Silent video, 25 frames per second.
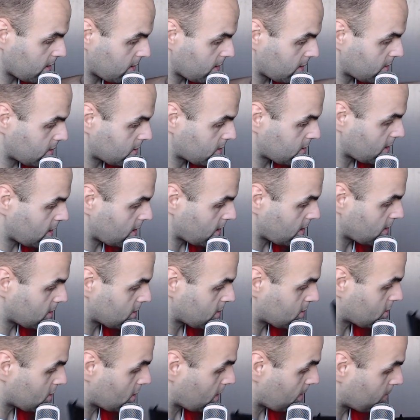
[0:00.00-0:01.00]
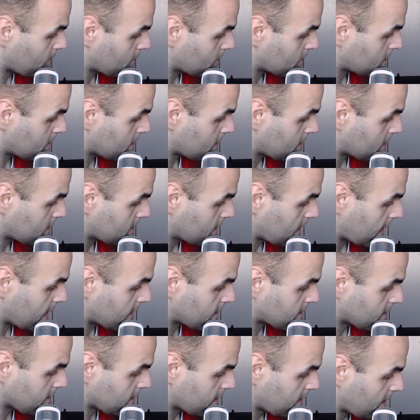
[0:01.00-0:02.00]
10-inch sub, which is
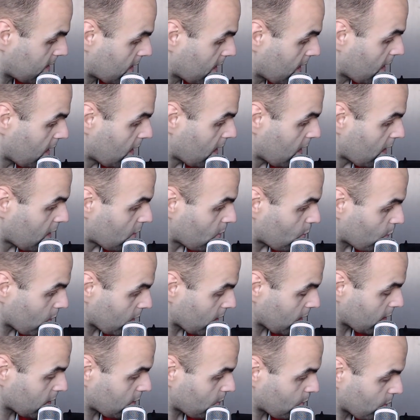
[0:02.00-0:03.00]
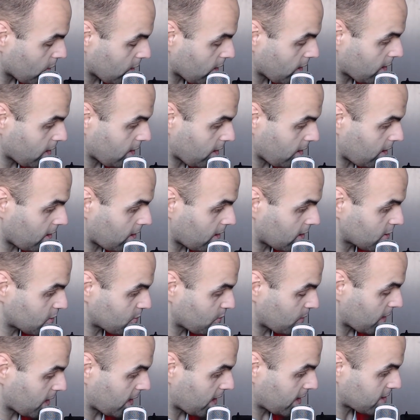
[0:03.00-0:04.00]
actually really large
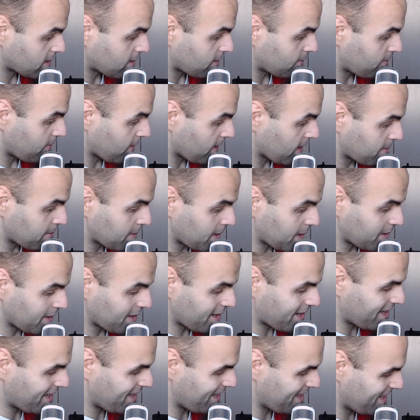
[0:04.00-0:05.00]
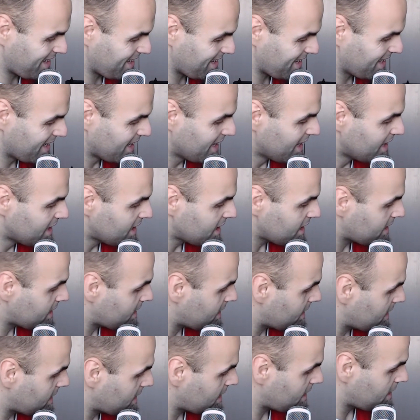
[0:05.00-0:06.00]
when I actually think about
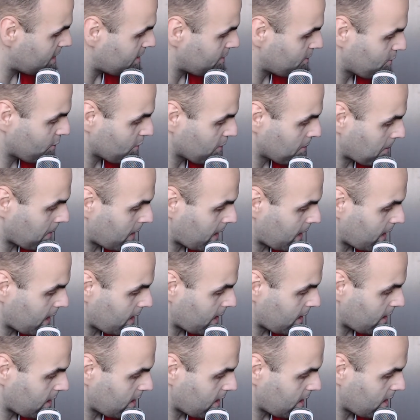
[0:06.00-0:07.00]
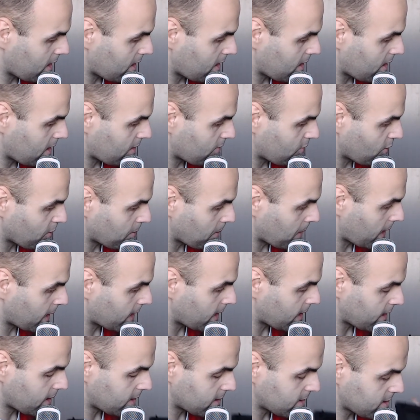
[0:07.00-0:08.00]
it for my
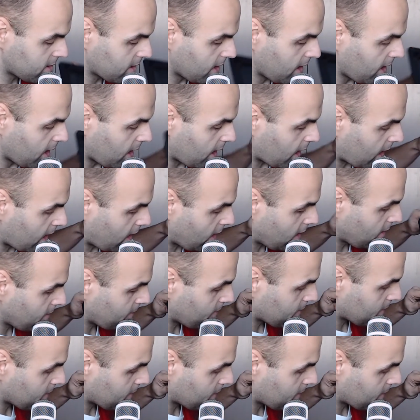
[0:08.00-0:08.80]
needs. I live in a